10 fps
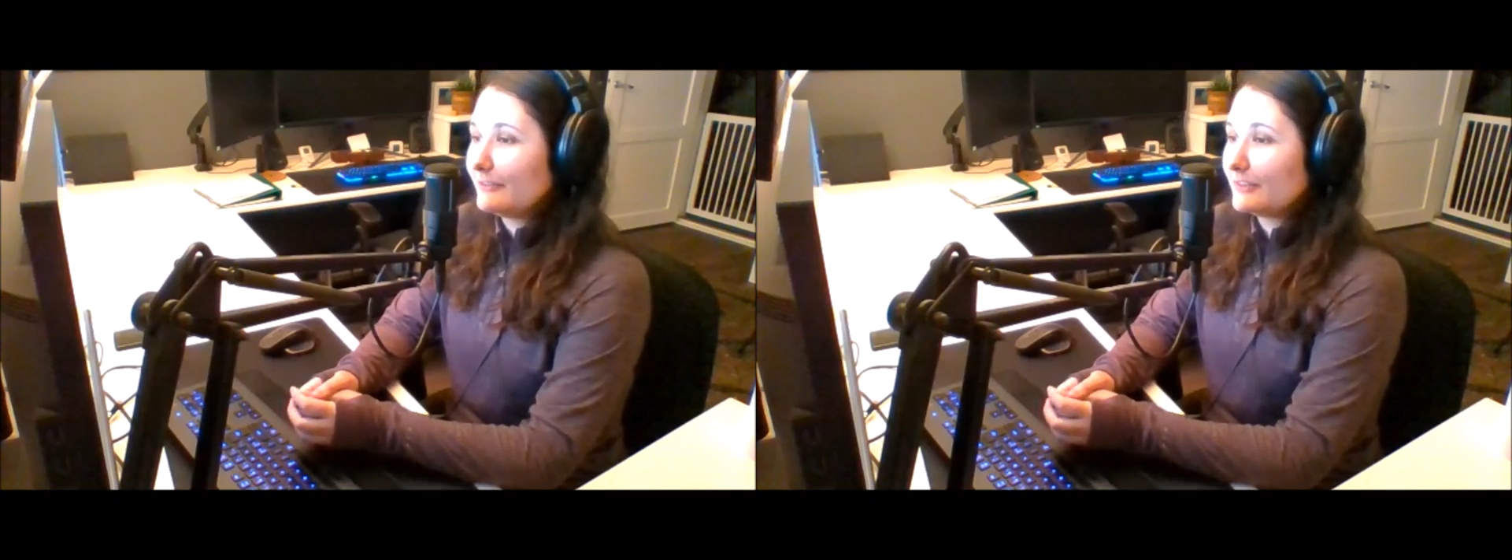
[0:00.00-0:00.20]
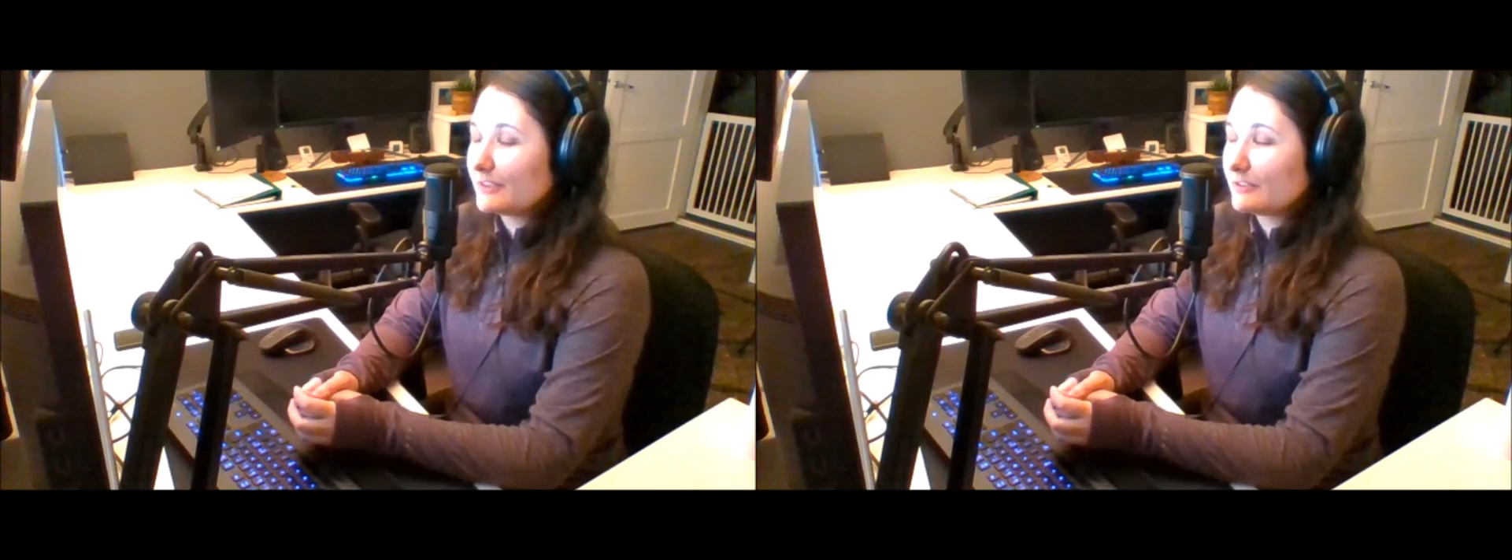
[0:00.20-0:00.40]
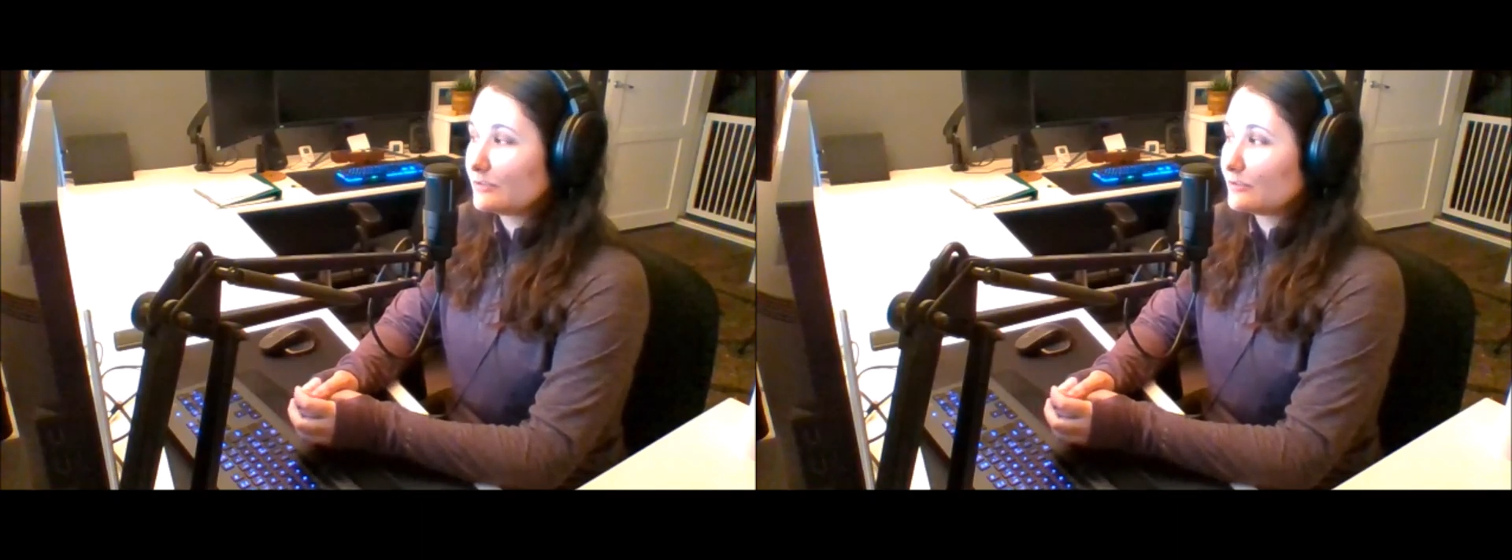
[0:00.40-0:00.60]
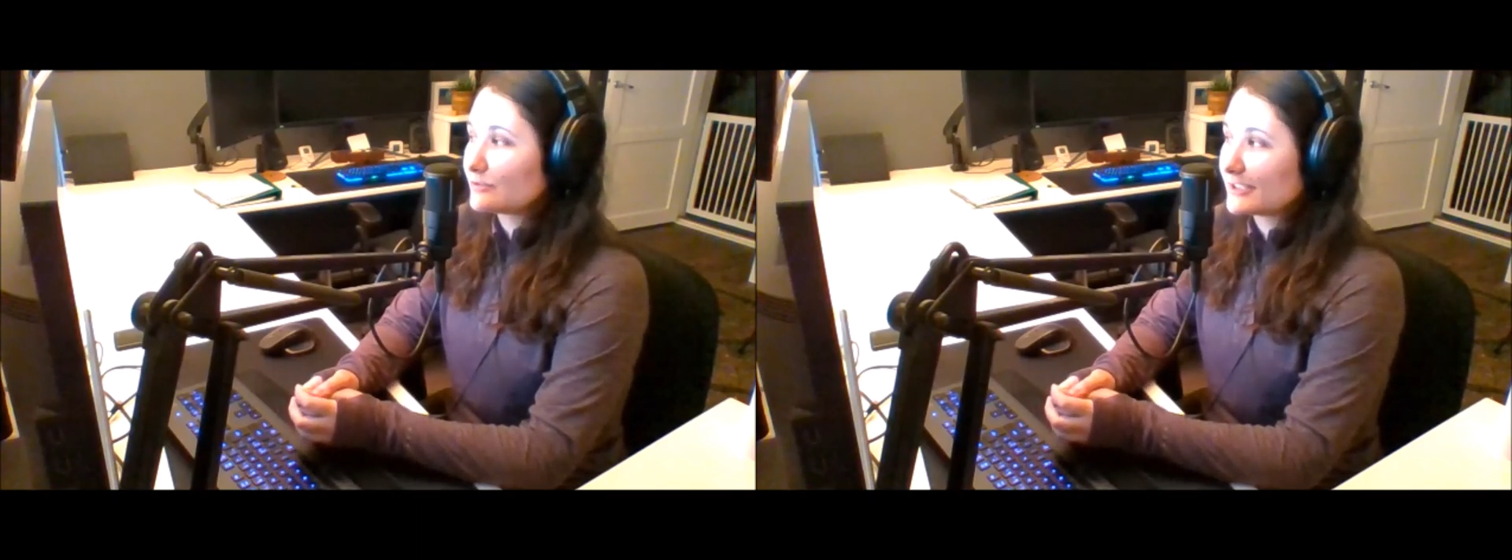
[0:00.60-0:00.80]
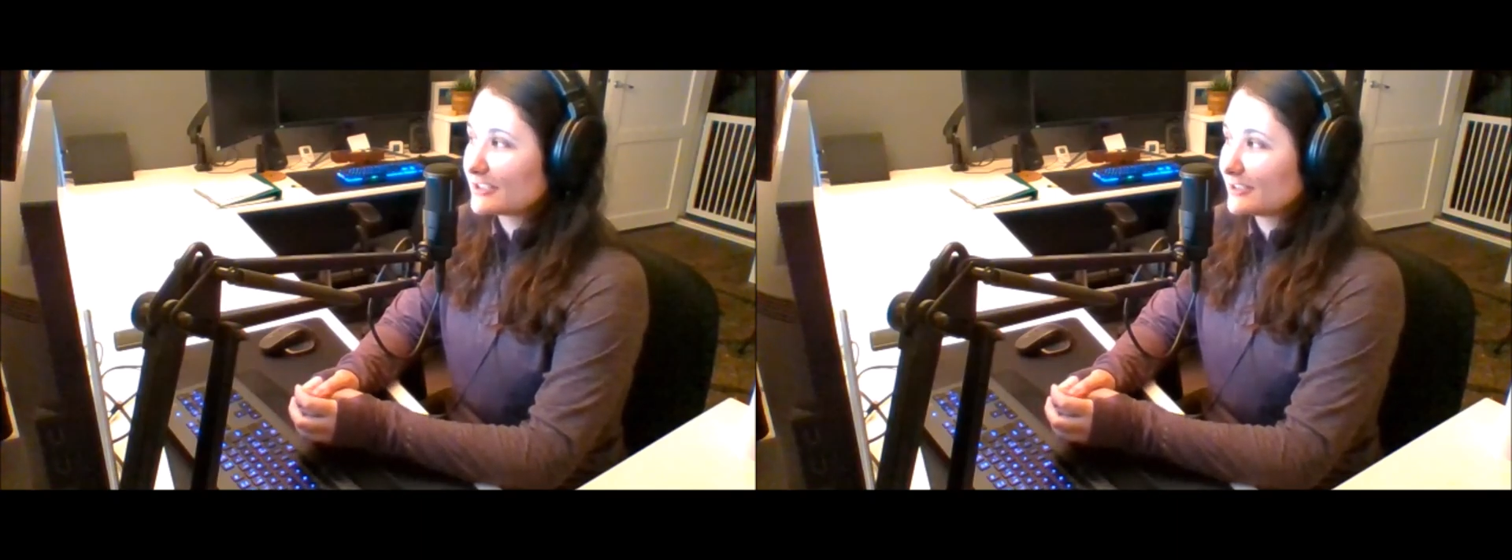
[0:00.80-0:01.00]
there's
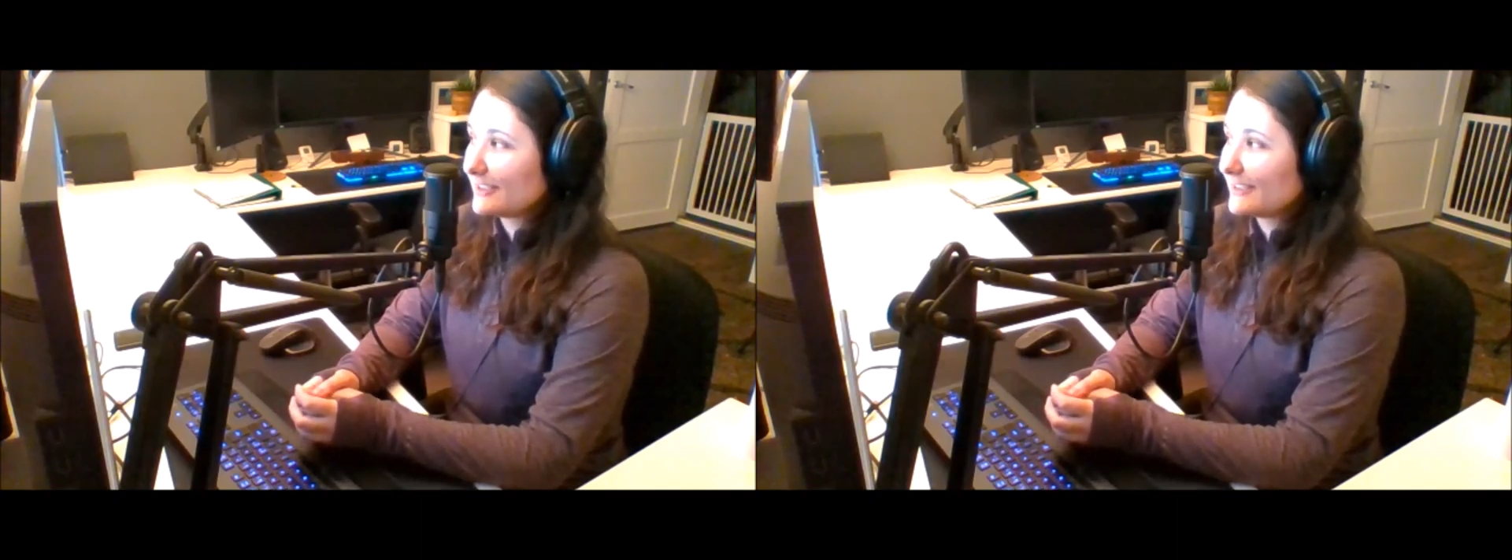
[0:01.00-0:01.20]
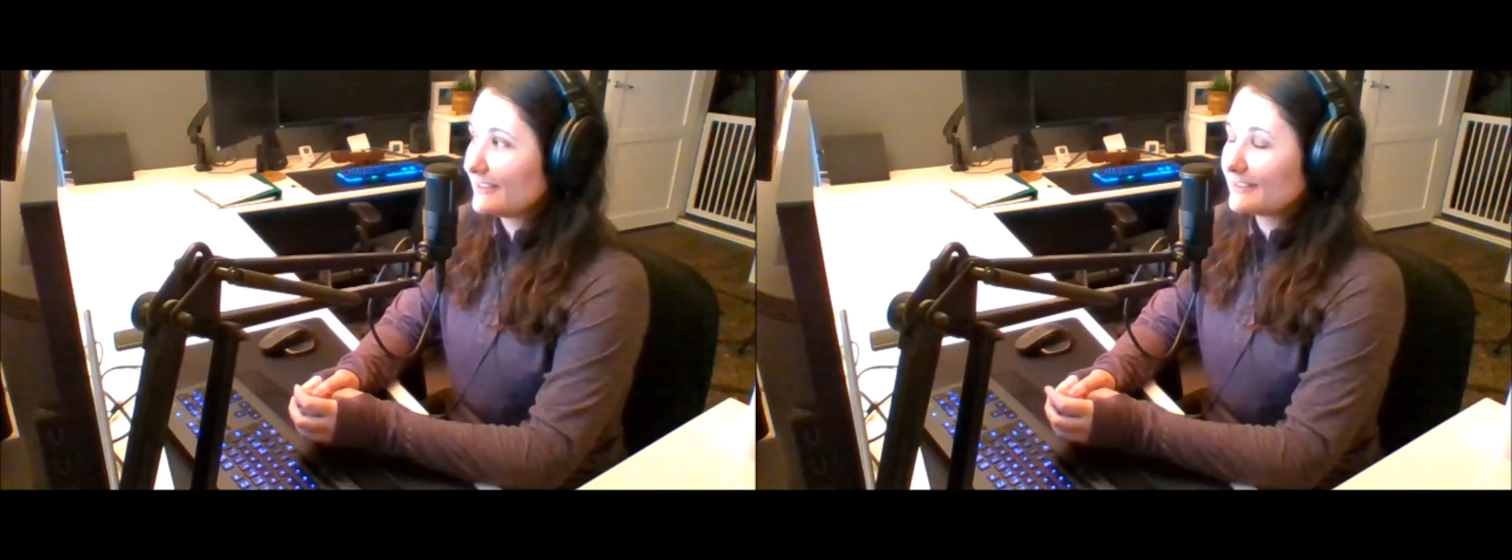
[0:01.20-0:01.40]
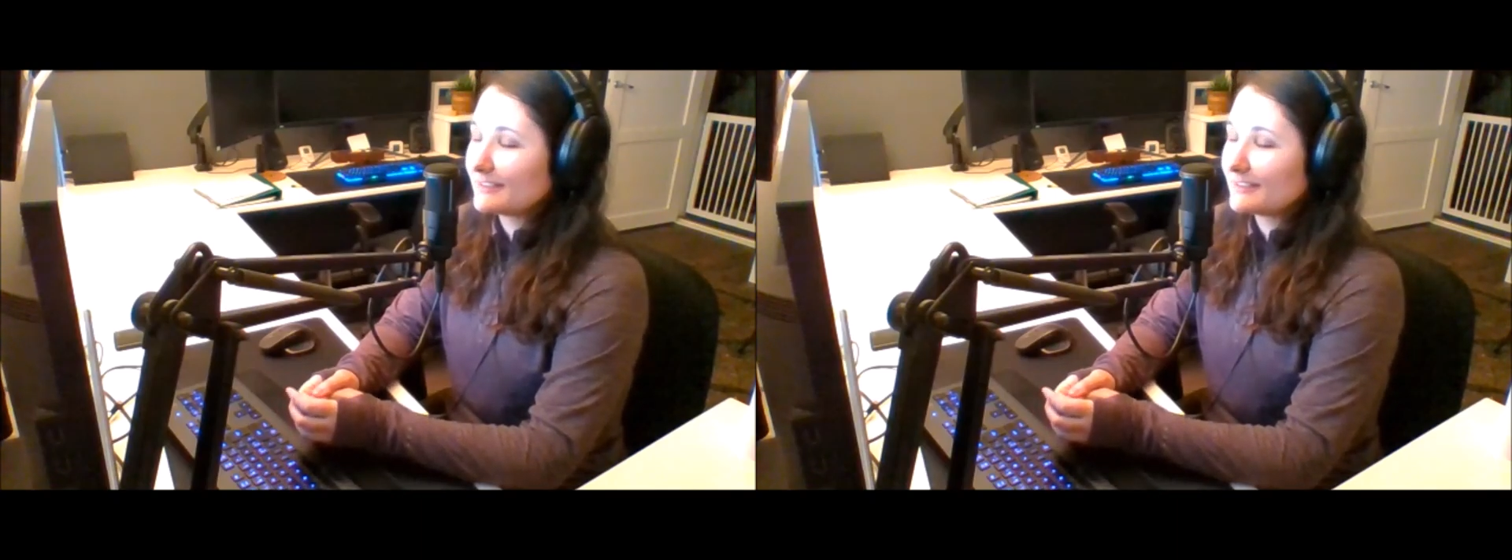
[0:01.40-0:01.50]
nutritionists,